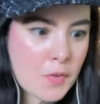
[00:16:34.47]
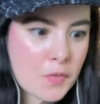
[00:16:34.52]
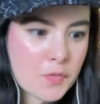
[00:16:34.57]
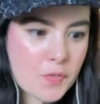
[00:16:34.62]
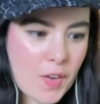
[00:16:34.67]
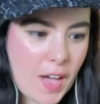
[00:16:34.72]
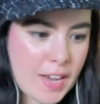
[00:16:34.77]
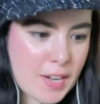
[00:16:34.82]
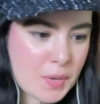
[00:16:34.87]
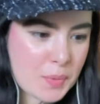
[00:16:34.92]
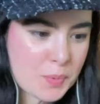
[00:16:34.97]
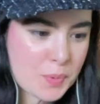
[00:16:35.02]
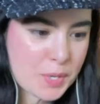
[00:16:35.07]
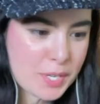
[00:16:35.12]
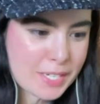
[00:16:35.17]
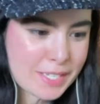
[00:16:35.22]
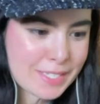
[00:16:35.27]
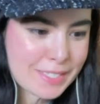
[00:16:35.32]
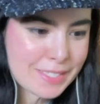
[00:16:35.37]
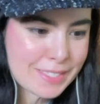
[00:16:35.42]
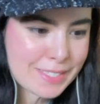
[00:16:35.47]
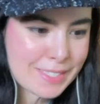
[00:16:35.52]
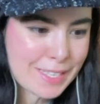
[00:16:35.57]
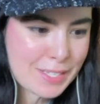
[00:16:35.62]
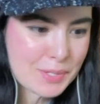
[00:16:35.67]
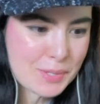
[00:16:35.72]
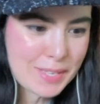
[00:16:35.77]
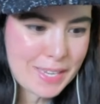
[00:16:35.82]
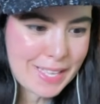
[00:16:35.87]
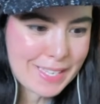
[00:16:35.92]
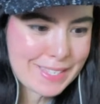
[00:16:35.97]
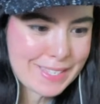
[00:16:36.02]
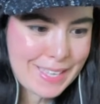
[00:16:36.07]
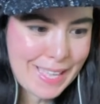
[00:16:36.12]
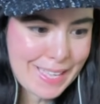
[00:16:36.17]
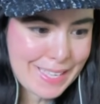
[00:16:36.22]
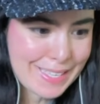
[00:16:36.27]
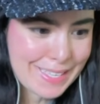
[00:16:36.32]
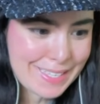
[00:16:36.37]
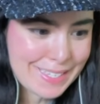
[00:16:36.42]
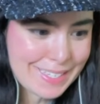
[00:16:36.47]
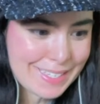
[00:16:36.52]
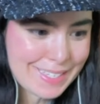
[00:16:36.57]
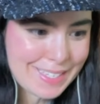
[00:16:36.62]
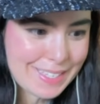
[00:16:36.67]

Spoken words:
Fireworks, they do it at night.